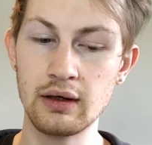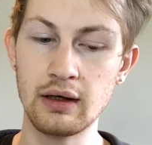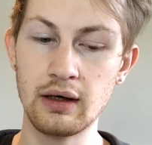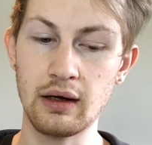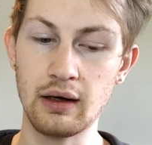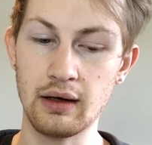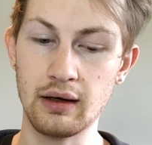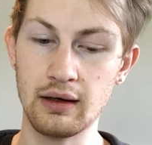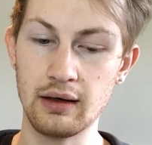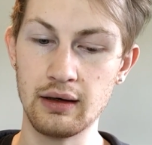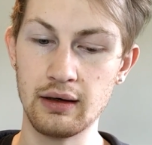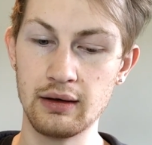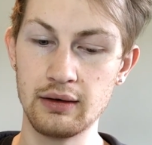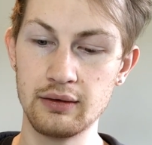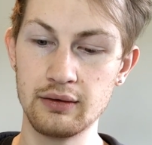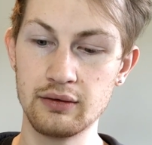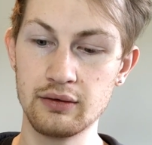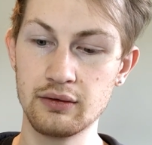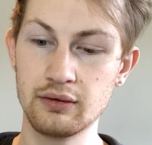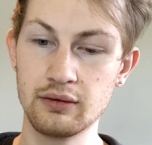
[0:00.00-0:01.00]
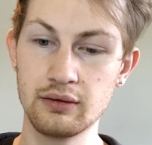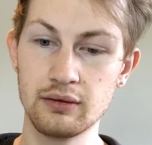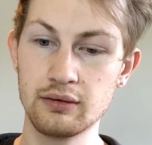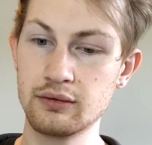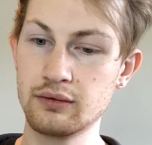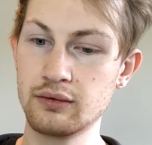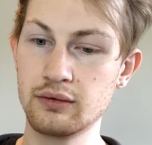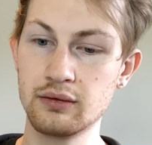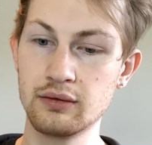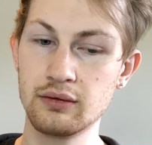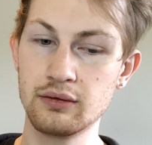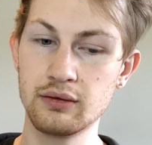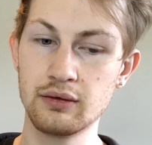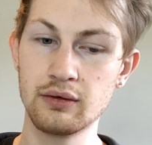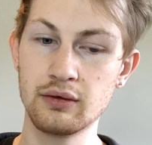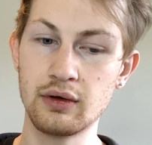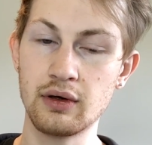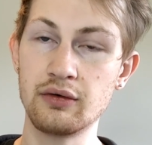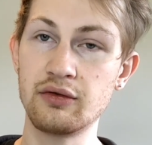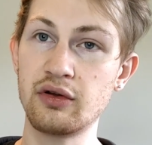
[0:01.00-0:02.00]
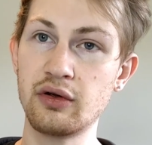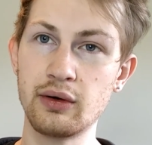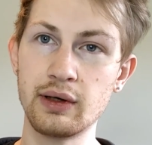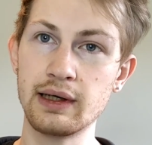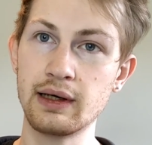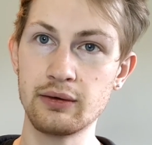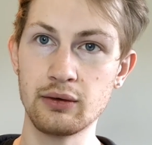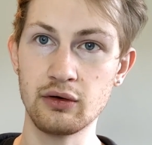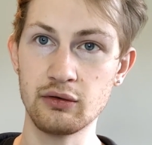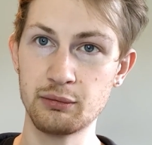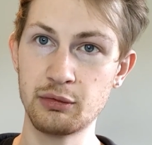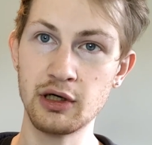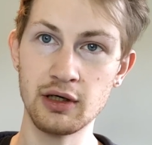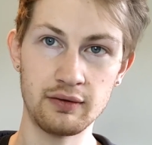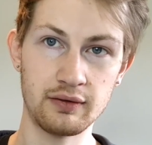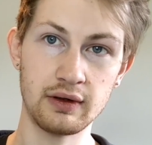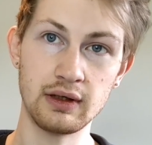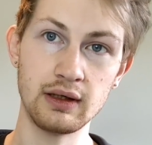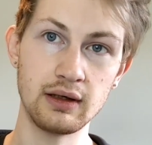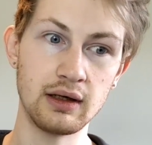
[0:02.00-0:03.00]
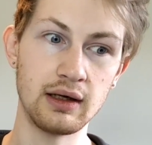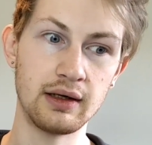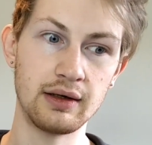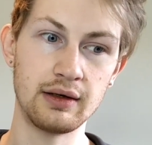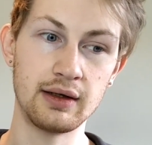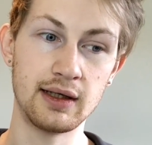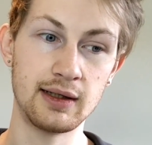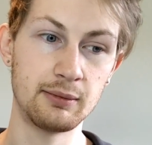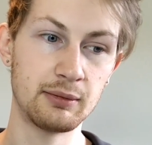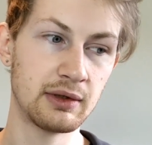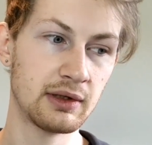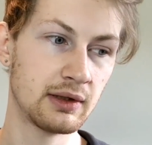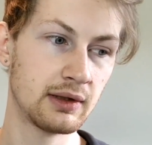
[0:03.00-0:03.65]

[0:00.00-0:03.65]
and until I get those perfectly lined up,